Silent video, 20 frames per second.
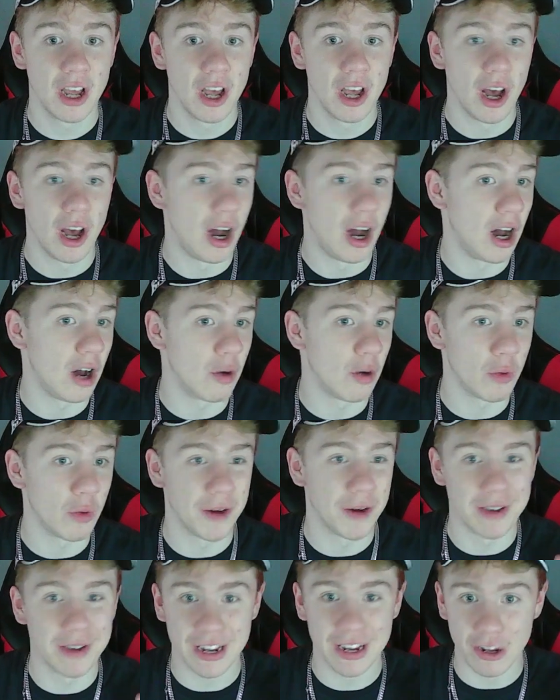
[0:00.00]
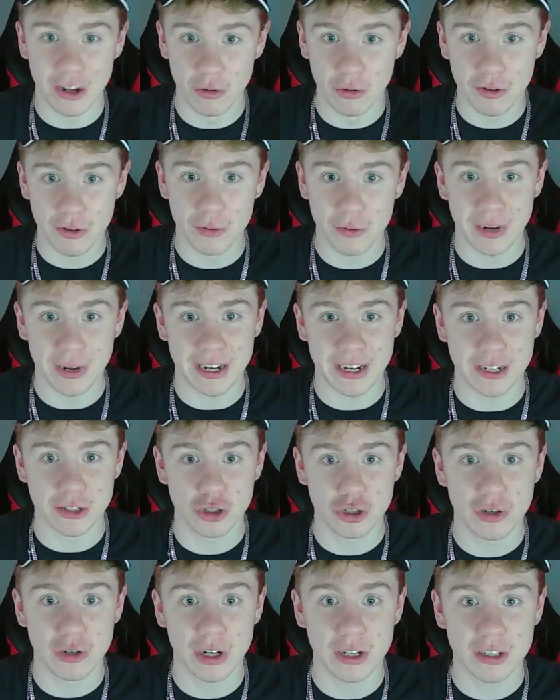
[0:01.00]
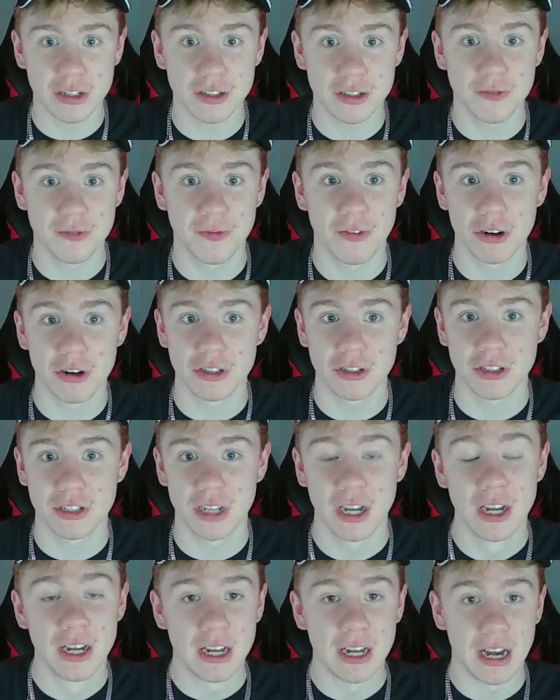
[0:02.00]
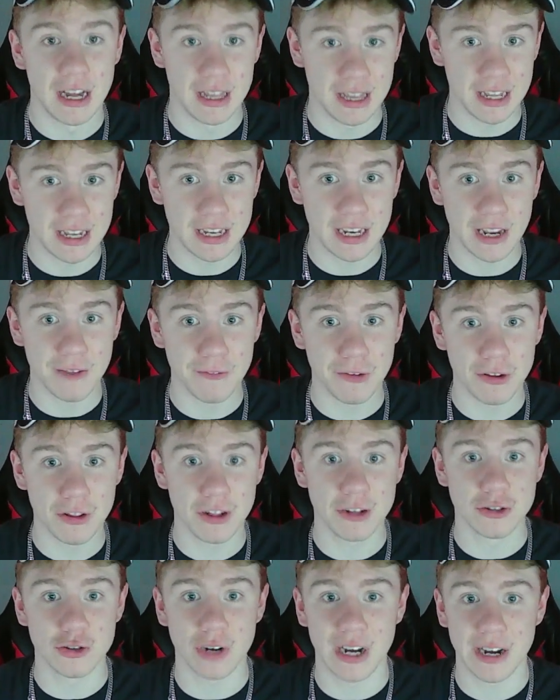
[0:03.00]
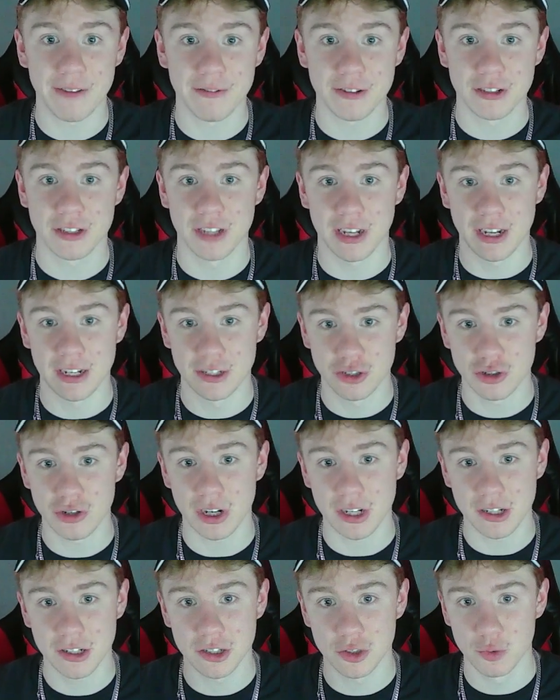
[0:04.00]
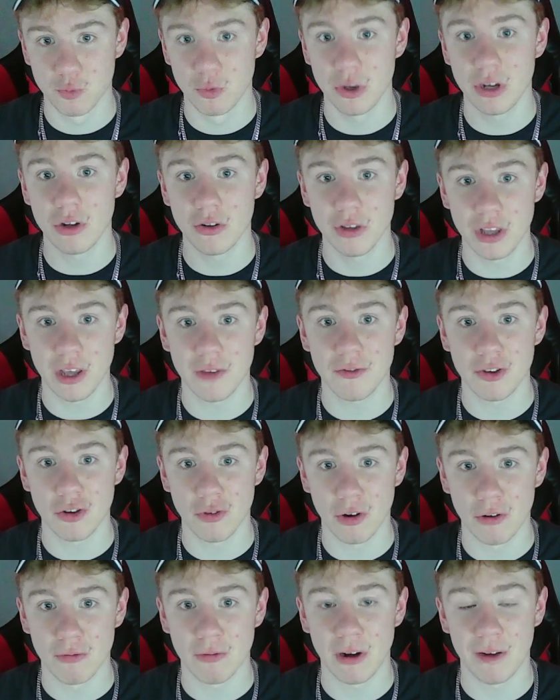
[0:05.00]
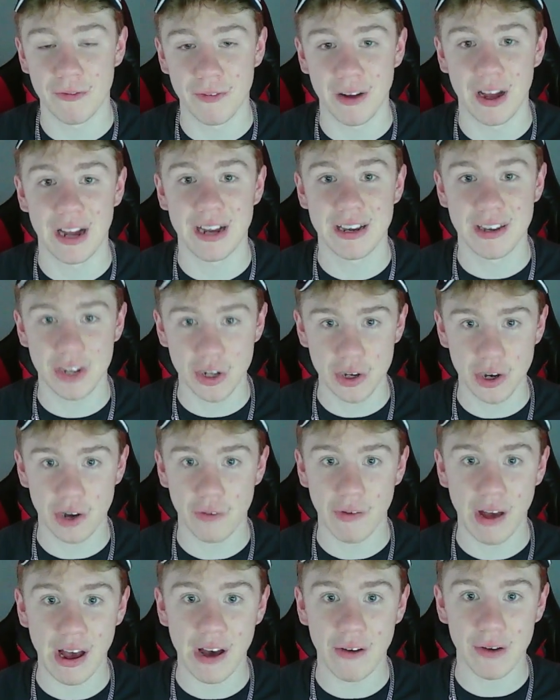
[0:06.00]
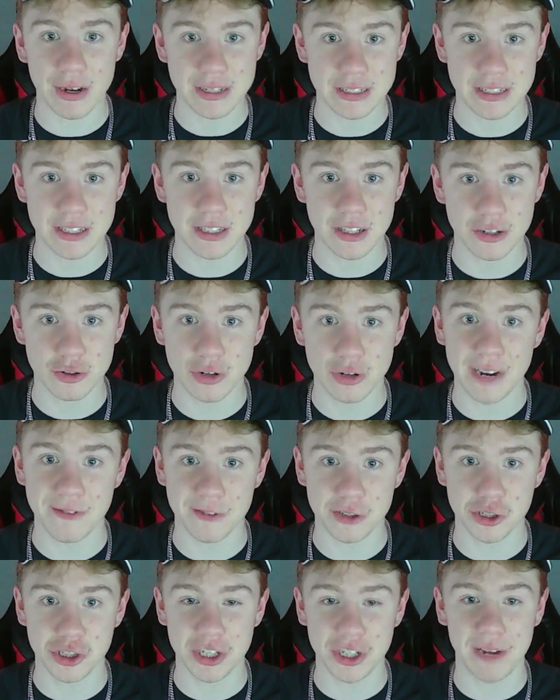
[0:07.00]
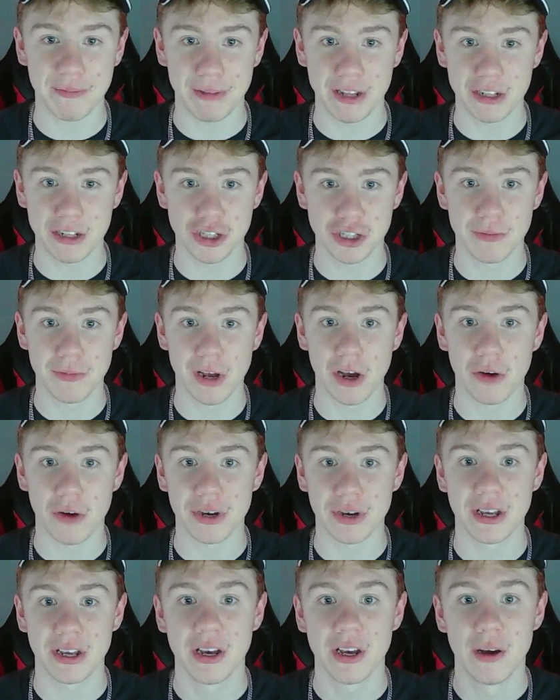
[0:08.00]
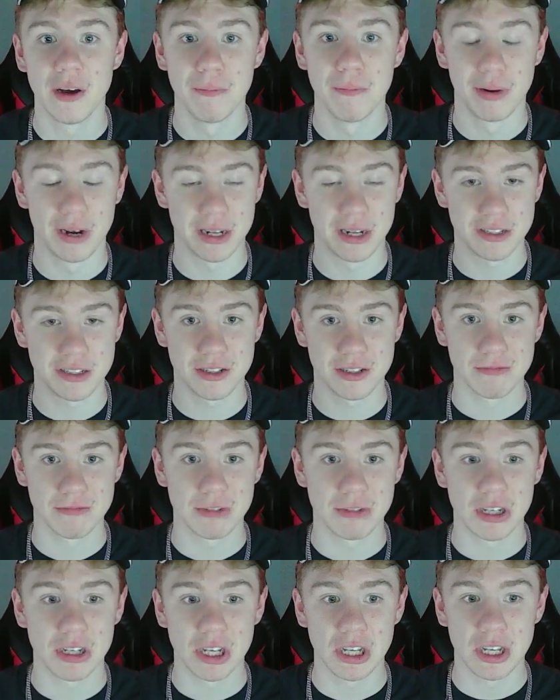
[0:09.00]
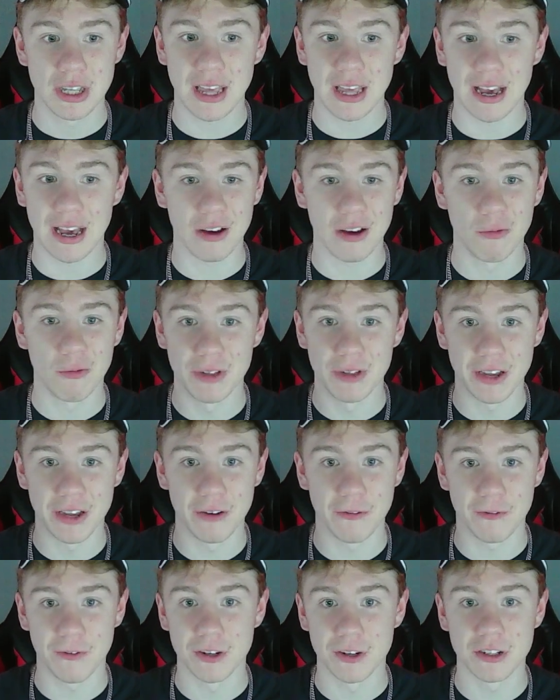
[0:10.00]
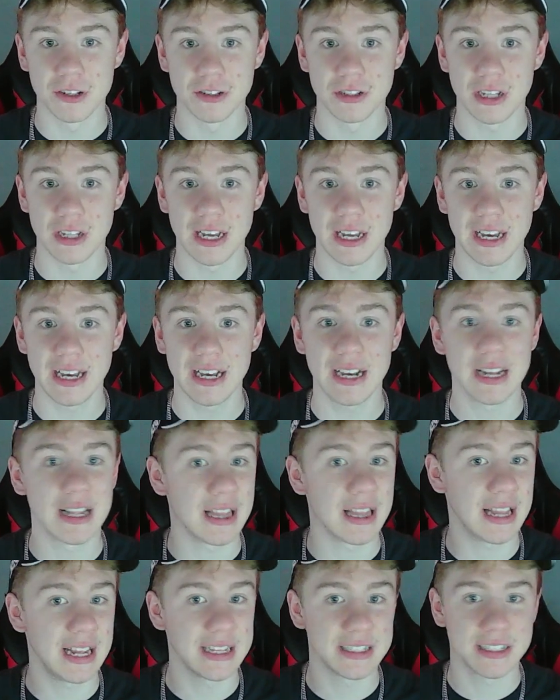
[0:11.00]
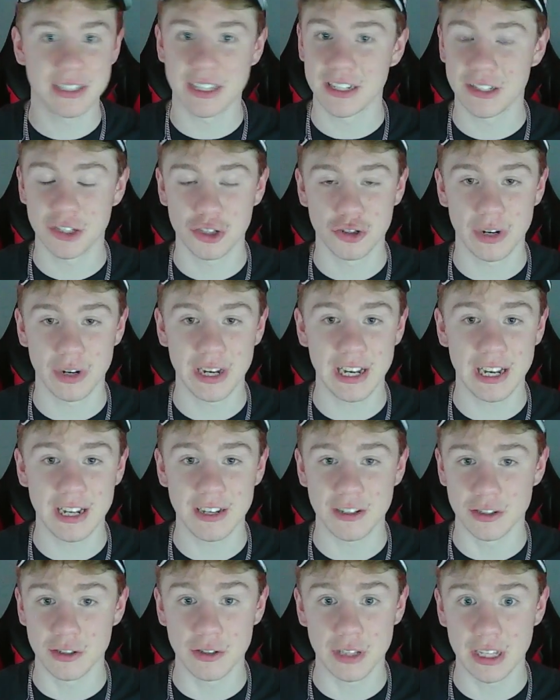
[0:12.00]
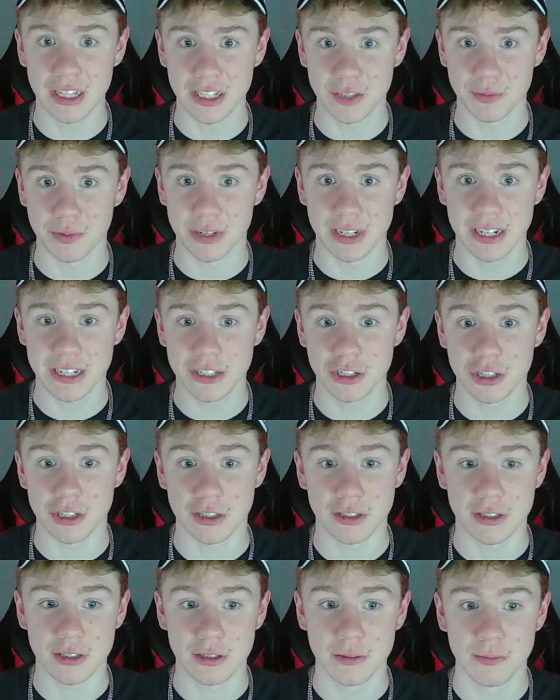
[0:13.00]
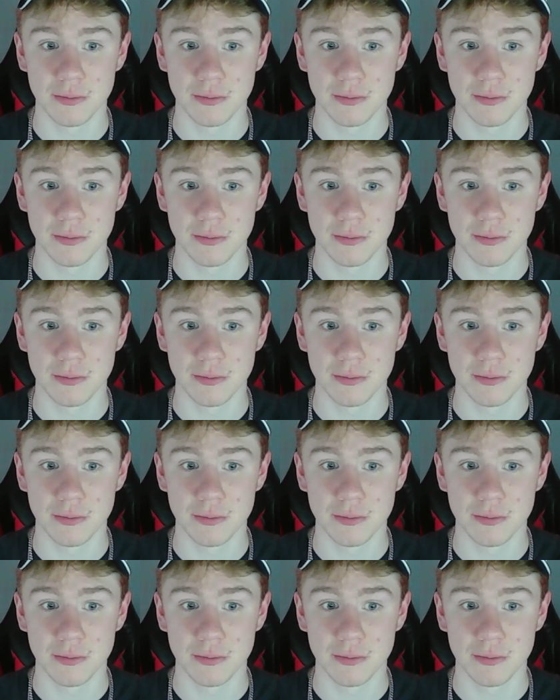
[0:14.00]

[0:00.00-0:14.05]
I'm gonna go through my constructors first and then give you the drivers. The constructors will give you a rough idea of how I see the drivers' championship going, but yeah, without further delay, let's get straight into these predictions.